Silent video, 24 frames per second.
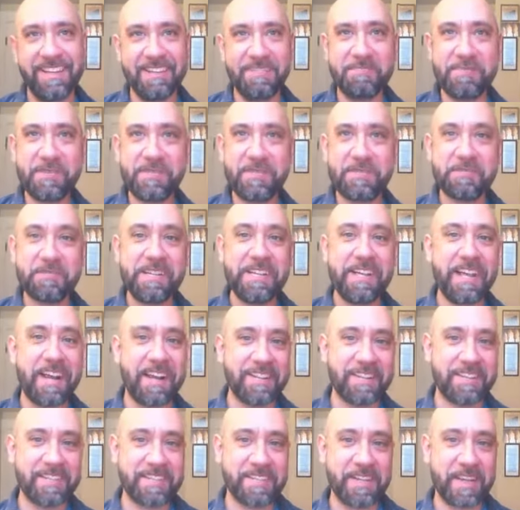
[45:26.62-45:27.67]
between
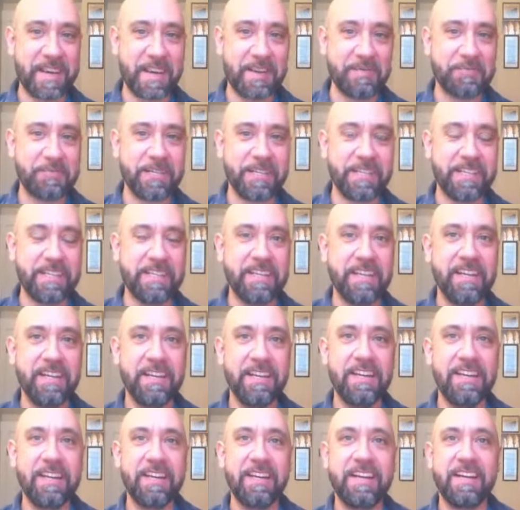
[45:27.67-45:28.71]
Alex and Henry,
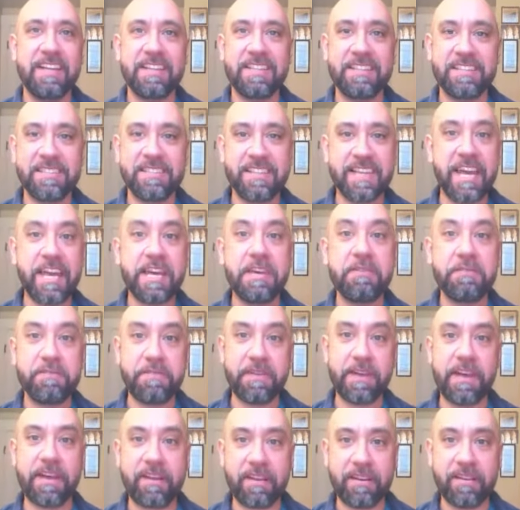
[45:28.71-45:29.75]
this gay
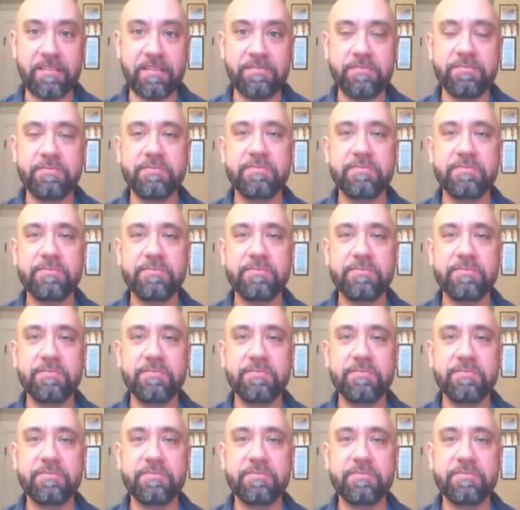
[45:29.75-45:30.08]
affair